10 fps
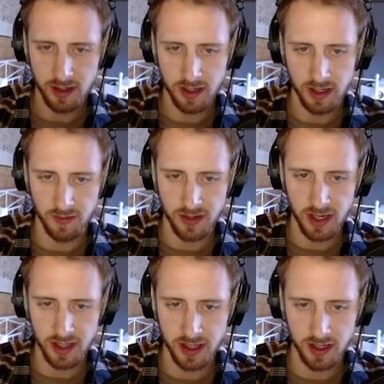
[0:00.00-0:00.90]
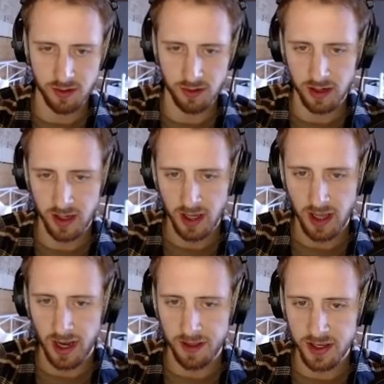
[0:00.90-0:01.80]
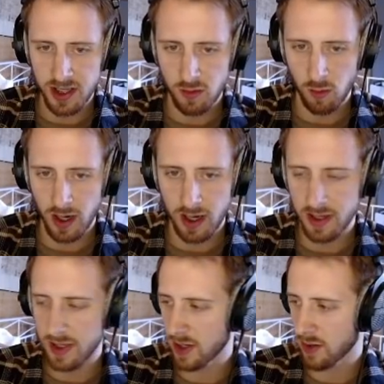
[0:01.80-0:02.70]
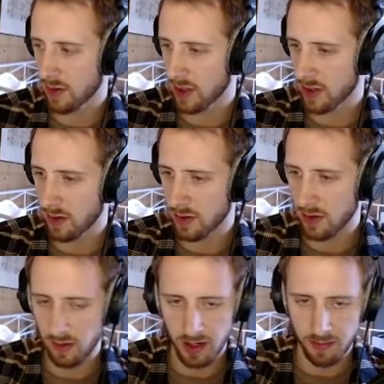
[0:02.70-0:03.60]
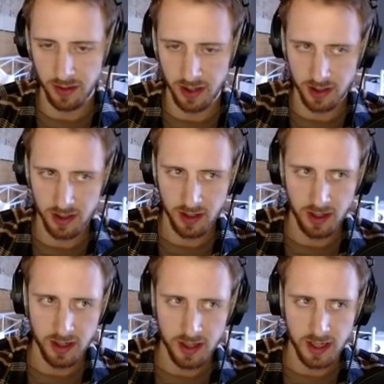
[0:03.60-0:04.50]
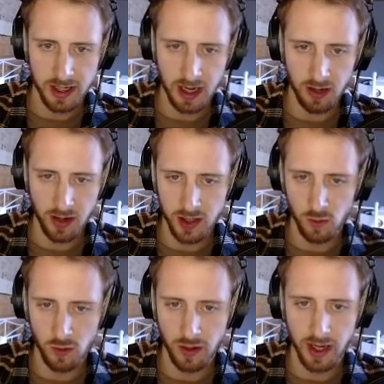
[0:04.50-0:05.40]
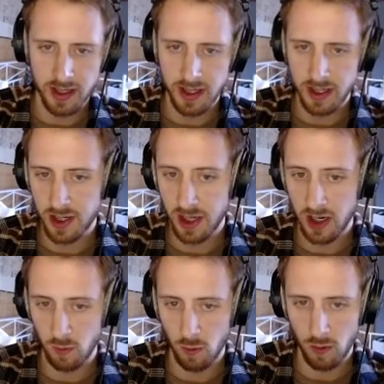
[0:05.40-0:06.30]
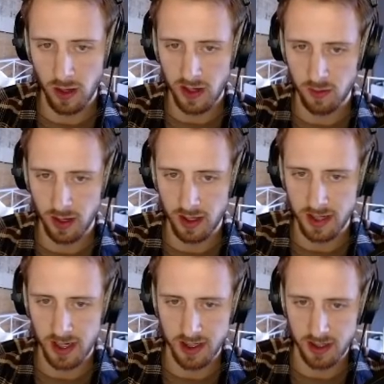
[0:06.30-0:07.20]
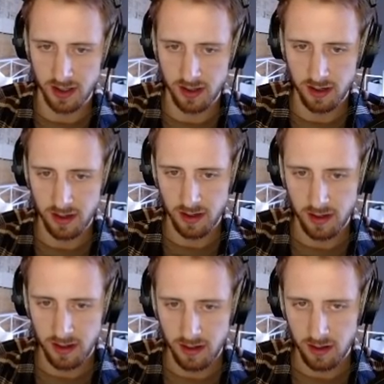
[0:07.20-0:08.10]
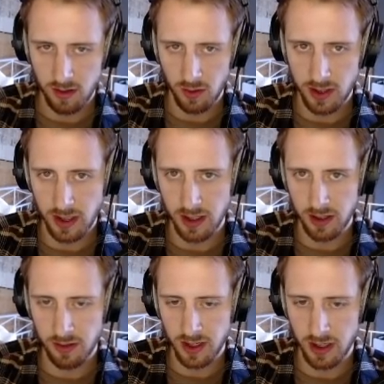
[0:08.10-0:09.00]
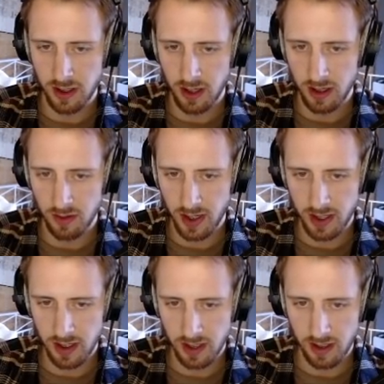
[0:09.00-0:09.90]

Gives the Ashe the discord, and this is why this discord is so strong, right? Because he now has wall hacks. He essentially has wall hacks on where this Ashe is. What's he going to do? He's going to charge right click.